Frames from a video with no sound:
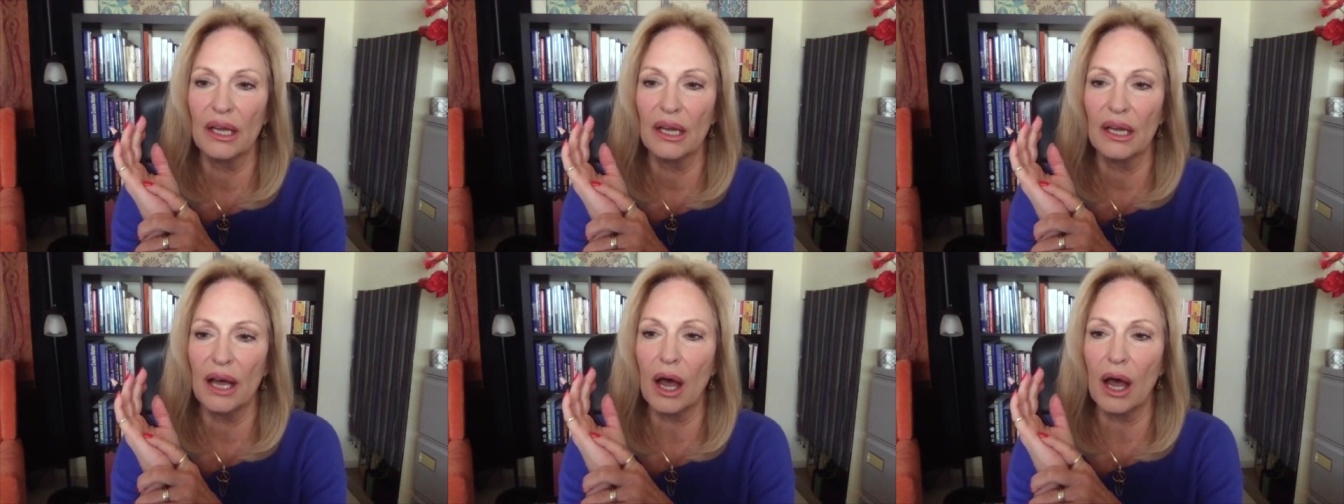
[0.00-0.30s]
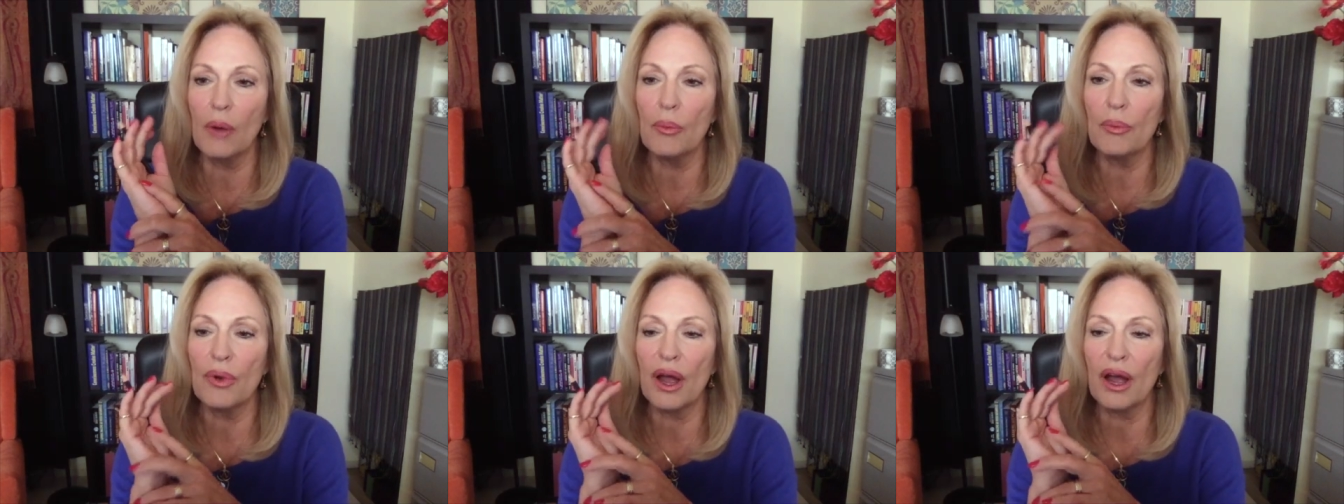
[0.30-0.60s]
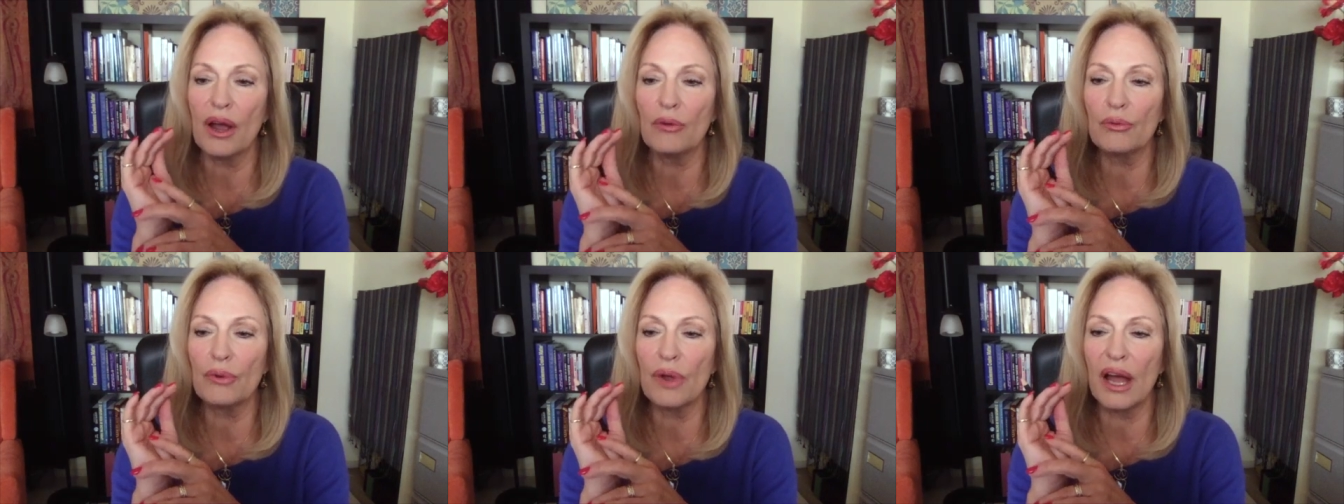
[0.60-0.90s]
a,
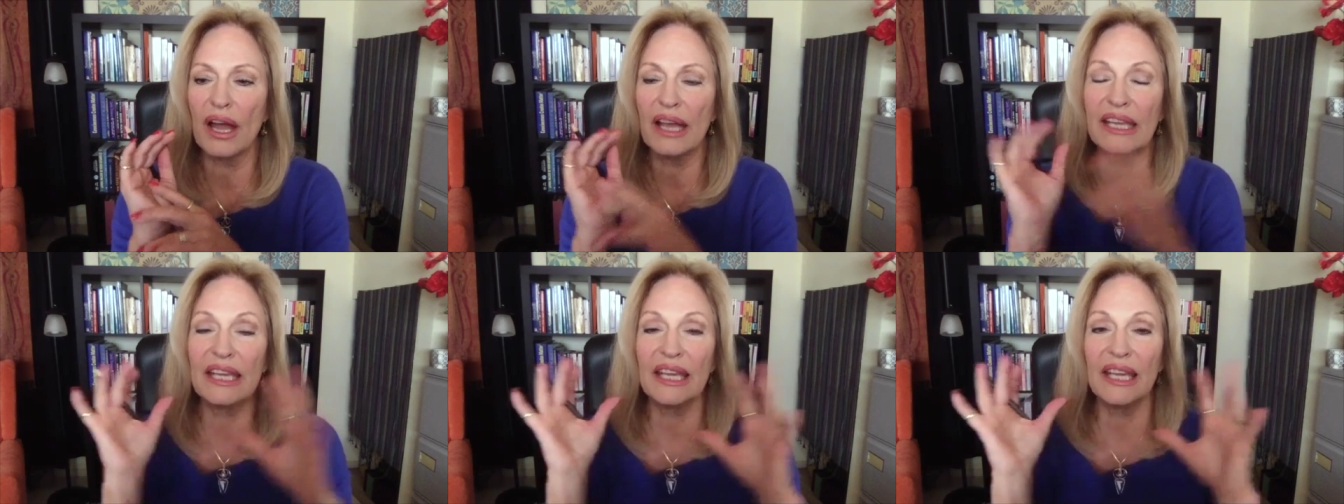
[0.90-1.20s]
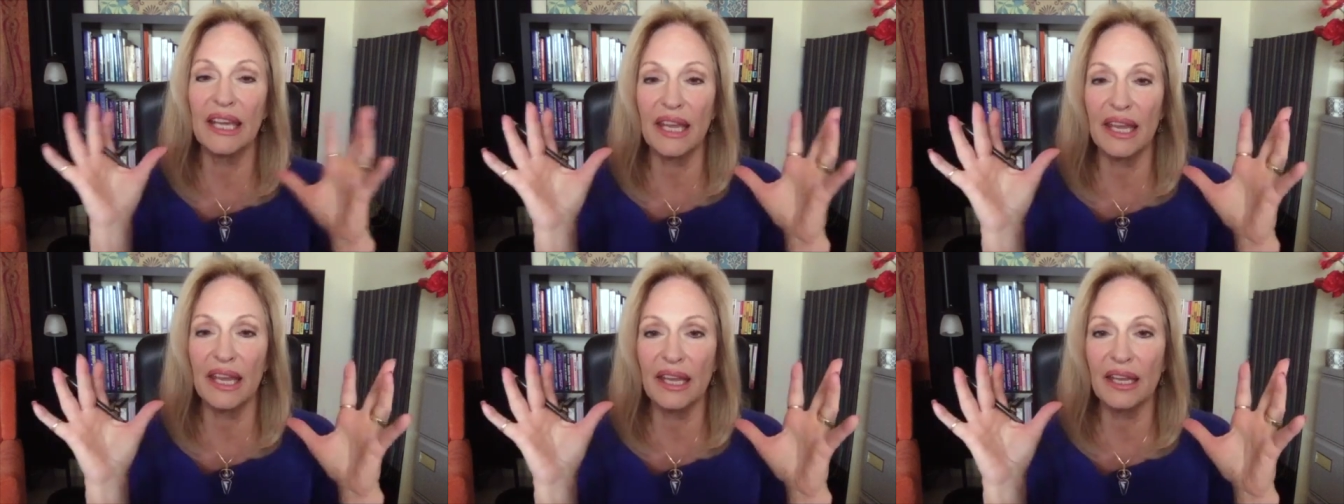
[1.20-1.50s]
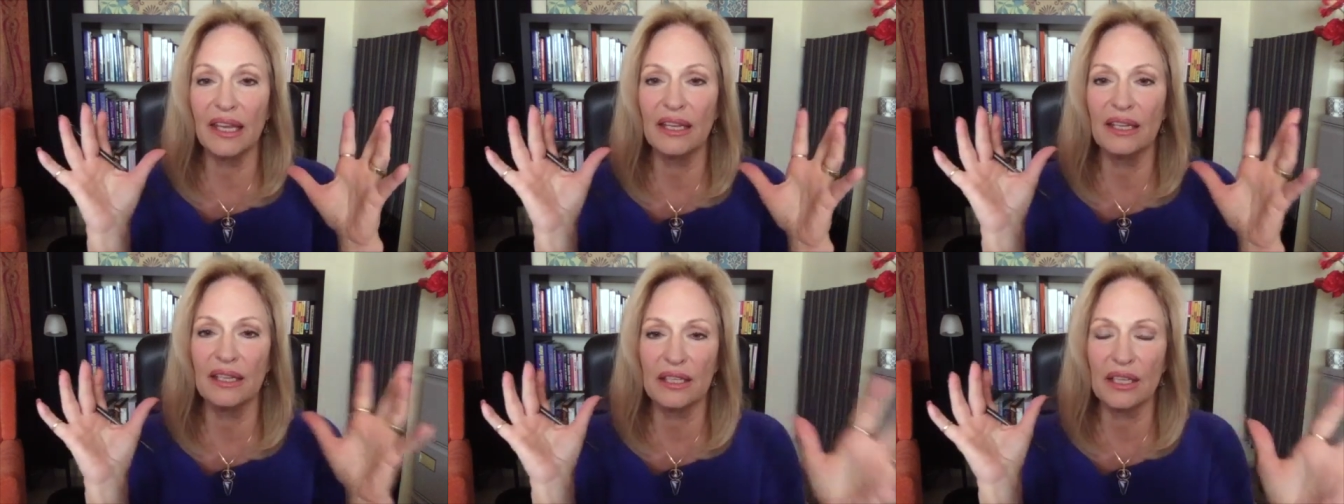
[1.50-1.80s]
a, a, king
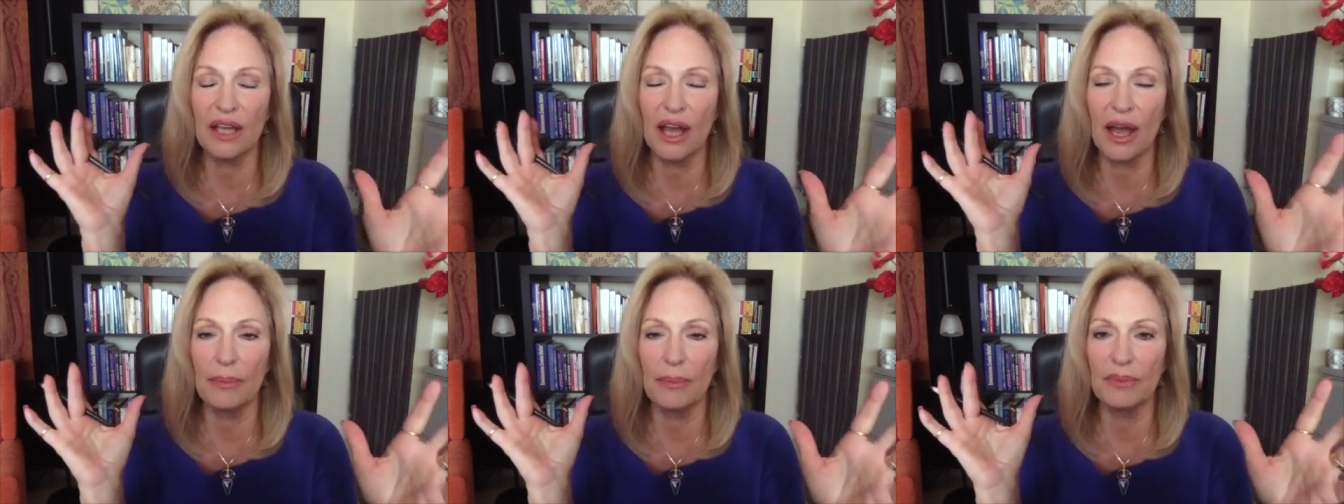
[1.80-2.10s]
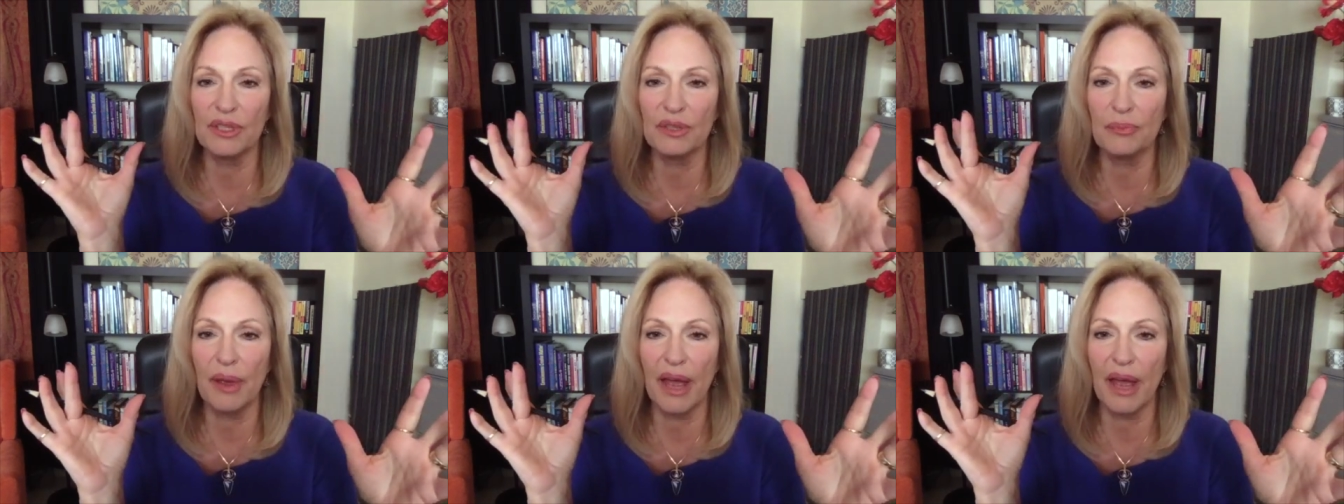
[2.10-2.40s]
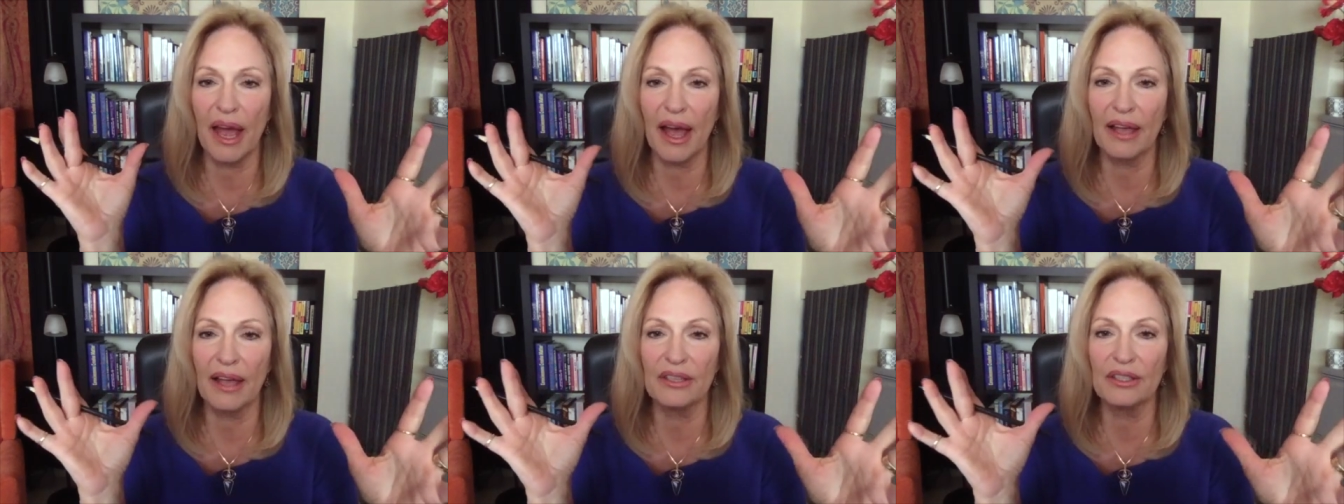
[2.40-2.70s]
in times
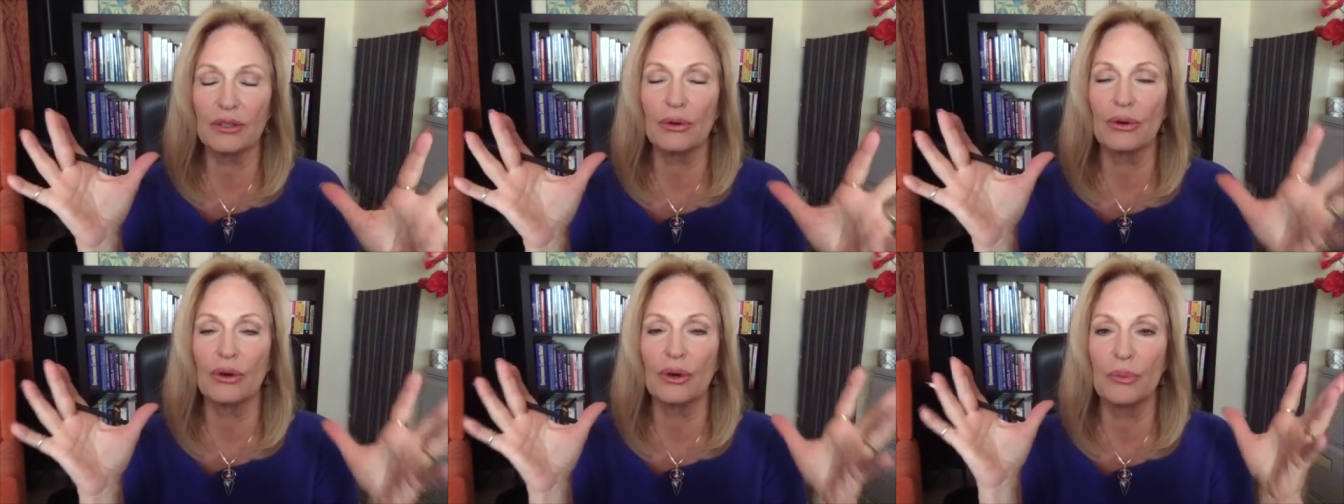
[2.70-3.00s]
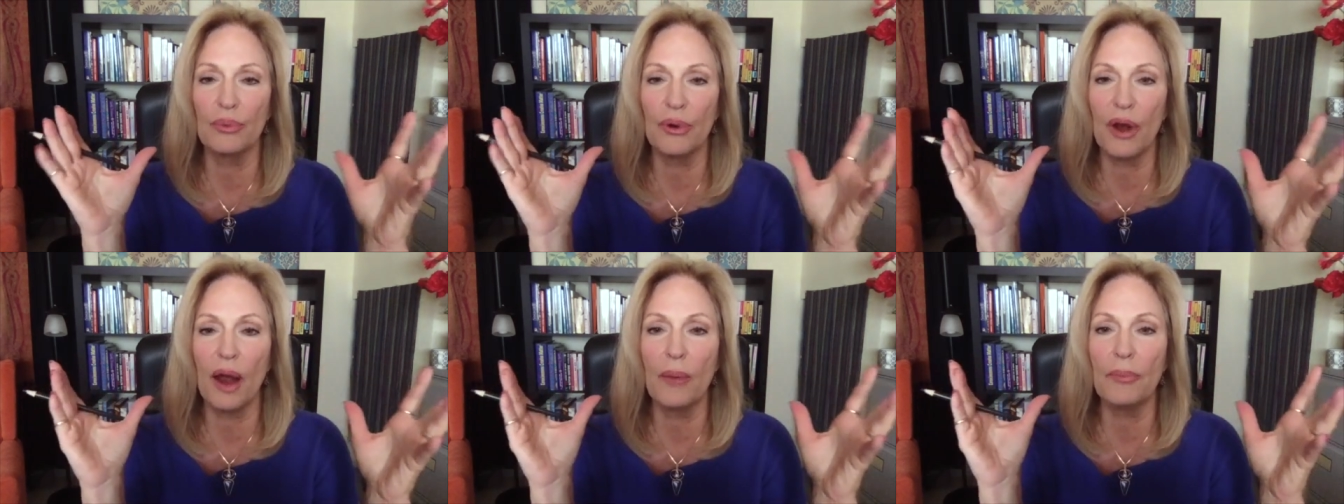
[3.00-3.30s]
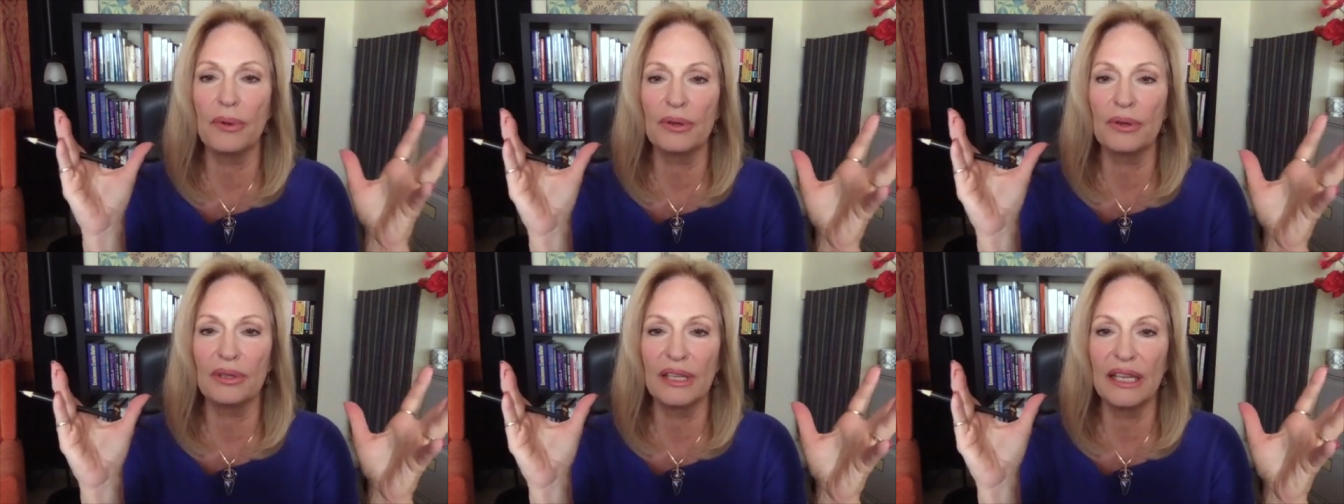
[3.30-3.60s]
past or a
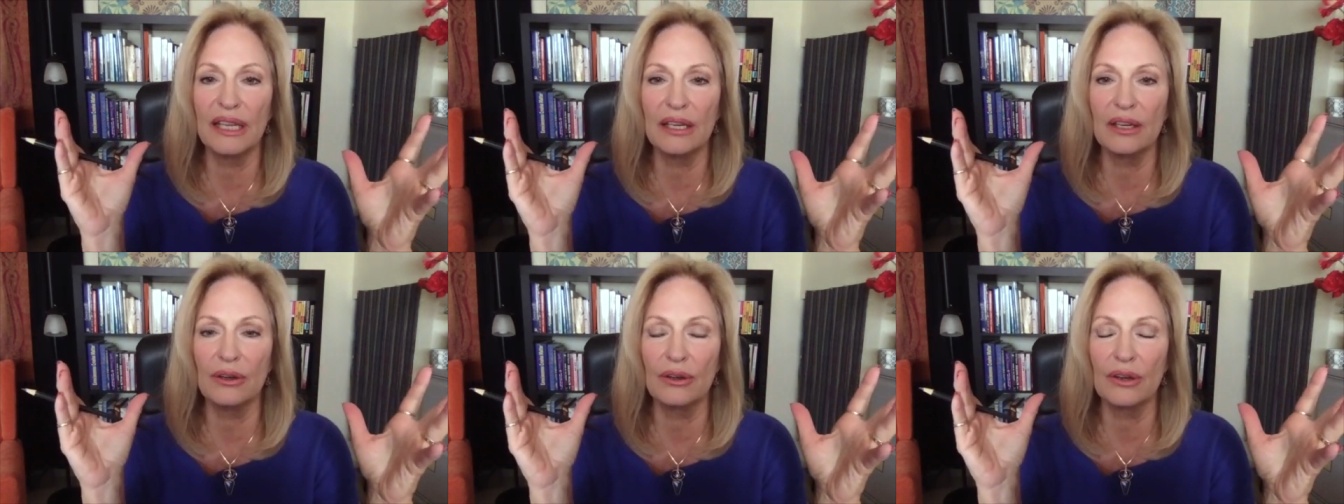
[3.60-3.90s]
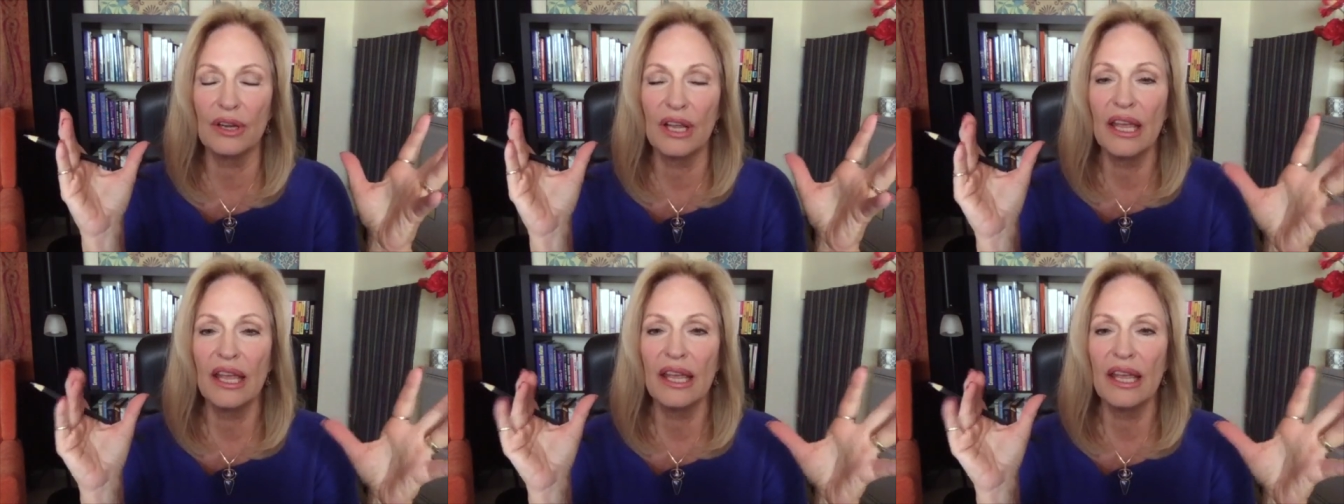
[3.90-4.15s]
proper leader